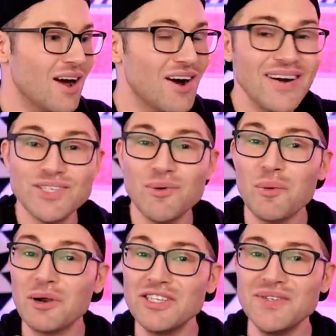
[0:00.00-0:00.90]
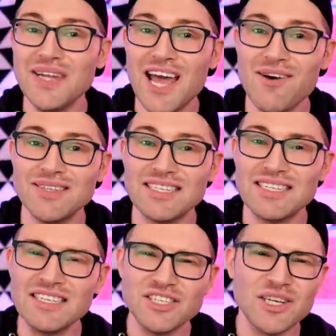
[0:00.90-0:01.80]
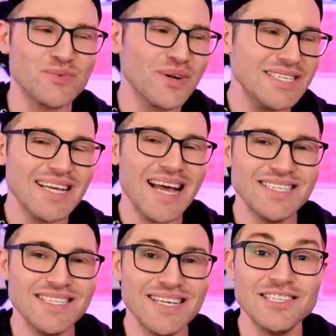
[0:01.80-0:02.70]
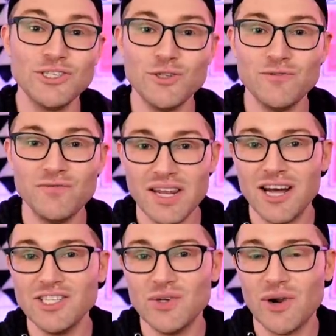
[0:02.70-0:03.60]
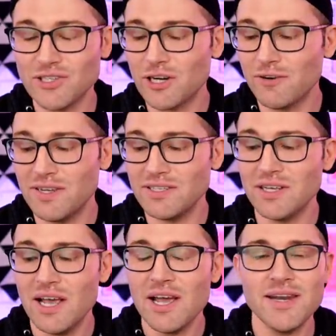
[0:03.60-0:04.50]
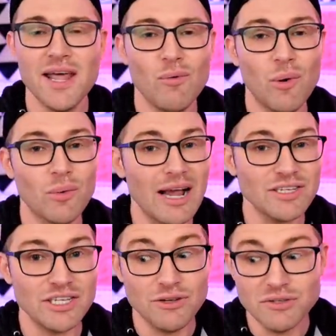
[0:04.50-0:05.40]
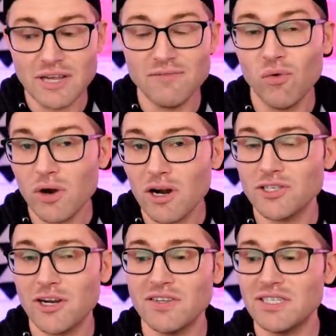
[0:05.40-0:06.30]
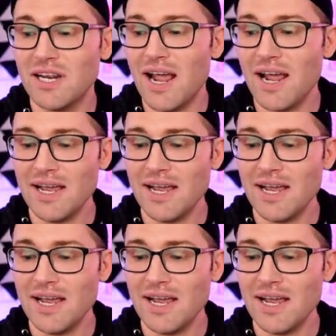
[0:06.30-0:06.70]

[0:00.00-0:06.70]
All right, so what we're gonna do now is essentially resize this to fit onto our surface. Now, what we're actually using for our surface today